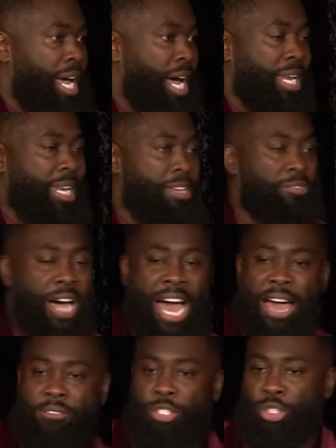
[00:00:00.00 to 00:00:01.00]
I leave,
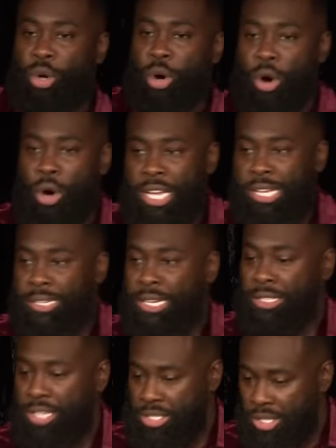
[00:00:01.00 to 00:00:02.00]
I have a door
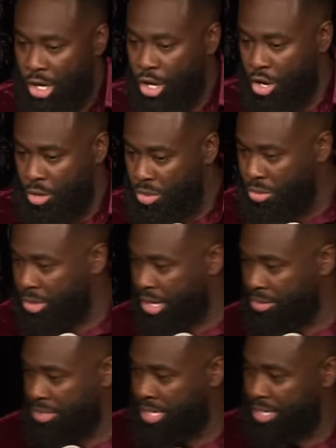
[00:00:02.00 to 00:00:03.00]
that doesn't lock when you
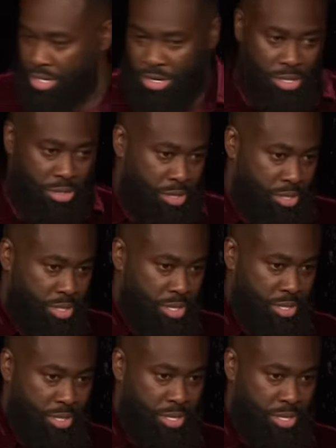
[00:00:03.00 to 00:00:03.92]
close it. You know those doors?